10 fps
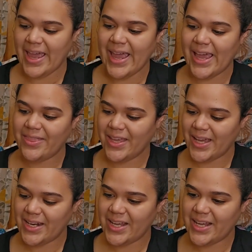And
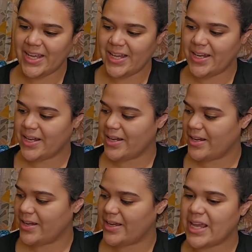then he
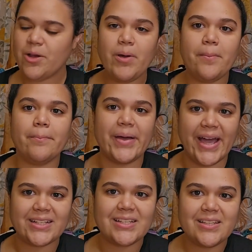went
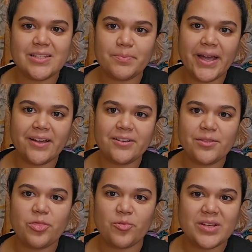back to this pattern
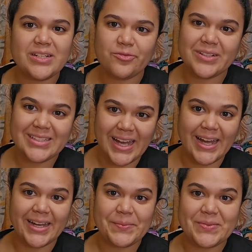3 different
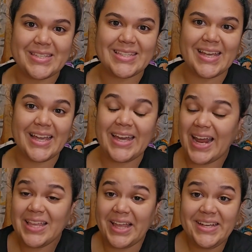times, and I
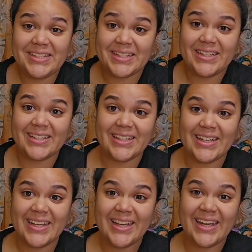liked it.
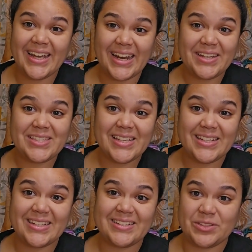And I
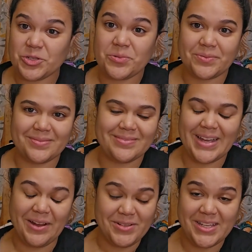said, do you
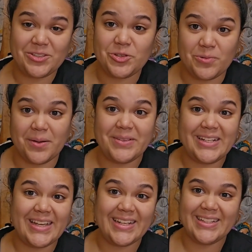want me to
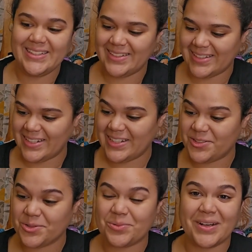get it? And he
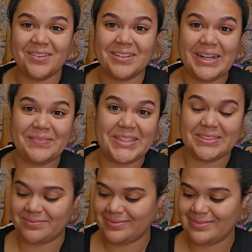was, well, I
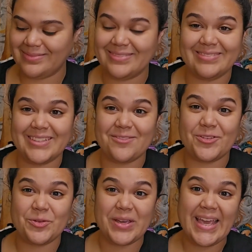mean, if
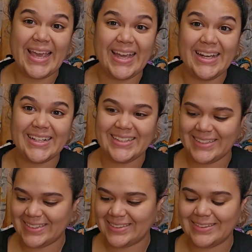you can.
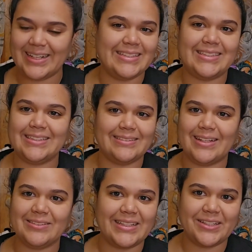
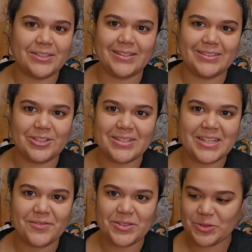I was like, done, just
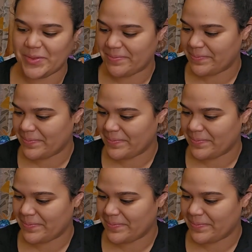give it to me.